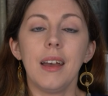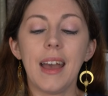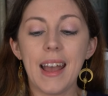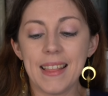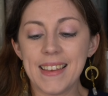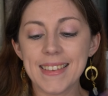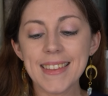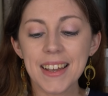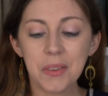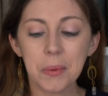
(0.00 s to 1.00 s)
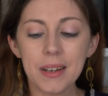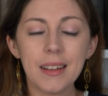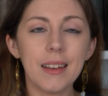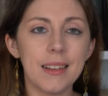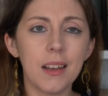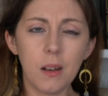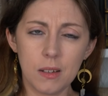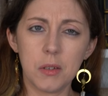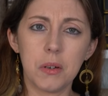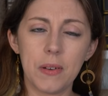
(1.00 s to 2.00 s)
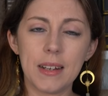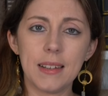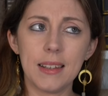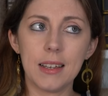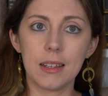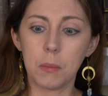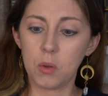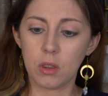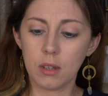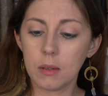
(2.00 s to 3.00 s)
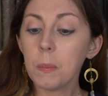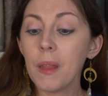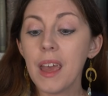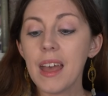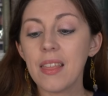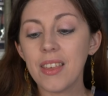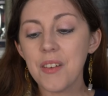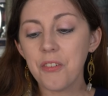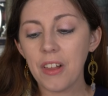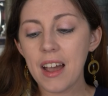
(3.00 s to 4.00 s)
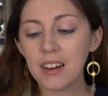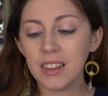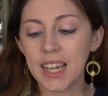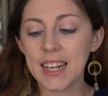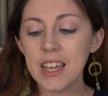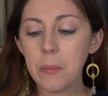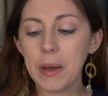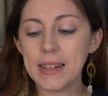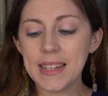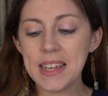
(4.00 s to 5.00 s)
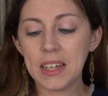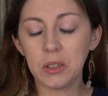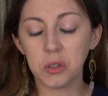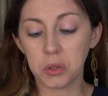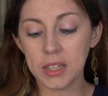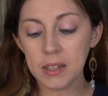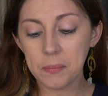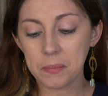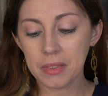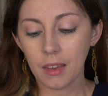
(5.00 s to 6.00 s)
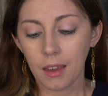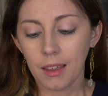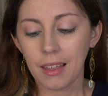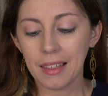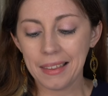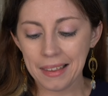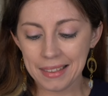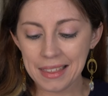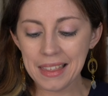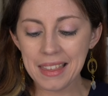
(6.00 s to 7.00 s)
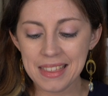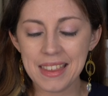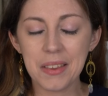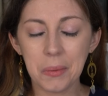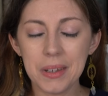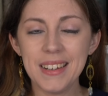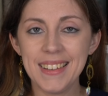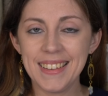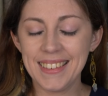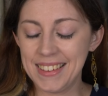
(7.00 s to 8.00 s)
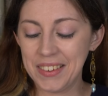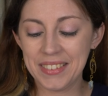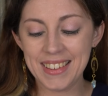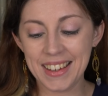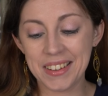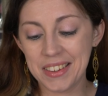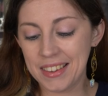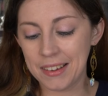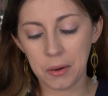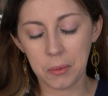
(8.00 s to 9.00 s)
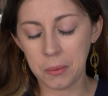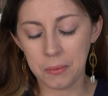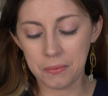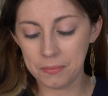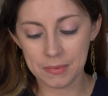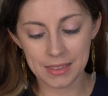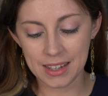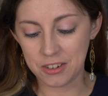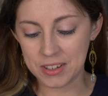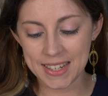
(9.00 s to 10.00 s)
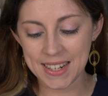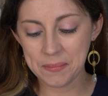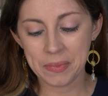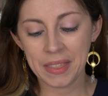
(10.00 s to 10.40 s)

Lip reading: And this next one is also a fantasy, as most of us. Thief, Liar, Lady by D.L. Soria. This one sounds so interesting.